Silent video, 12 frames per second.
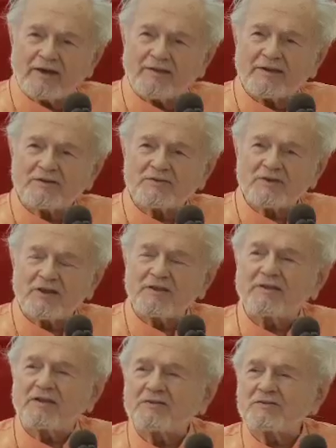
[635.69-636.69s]
I
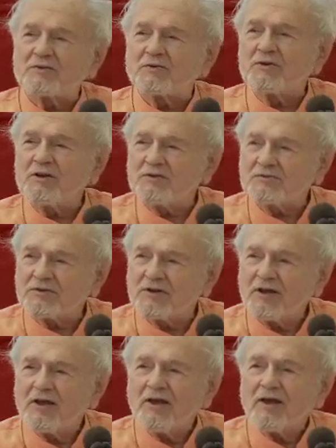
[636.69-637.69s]
think that's the reason